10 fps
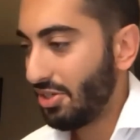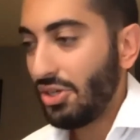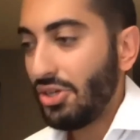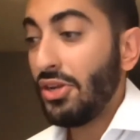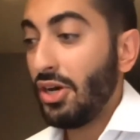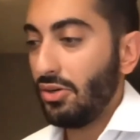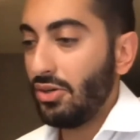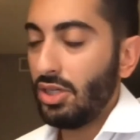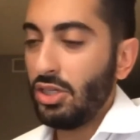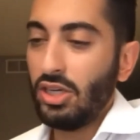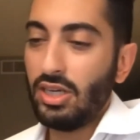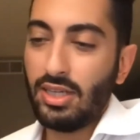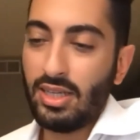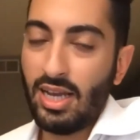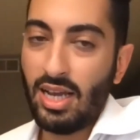No,
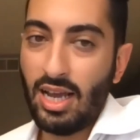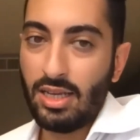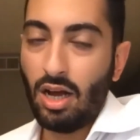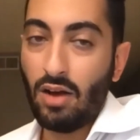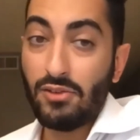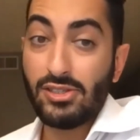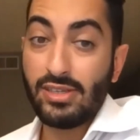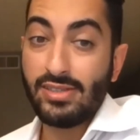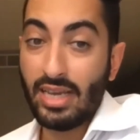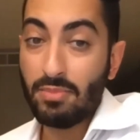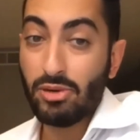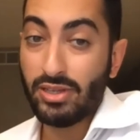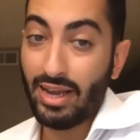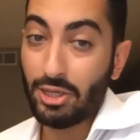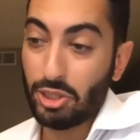it offers the same
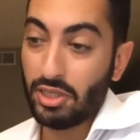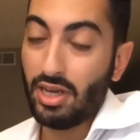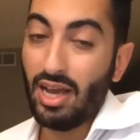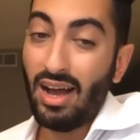protection.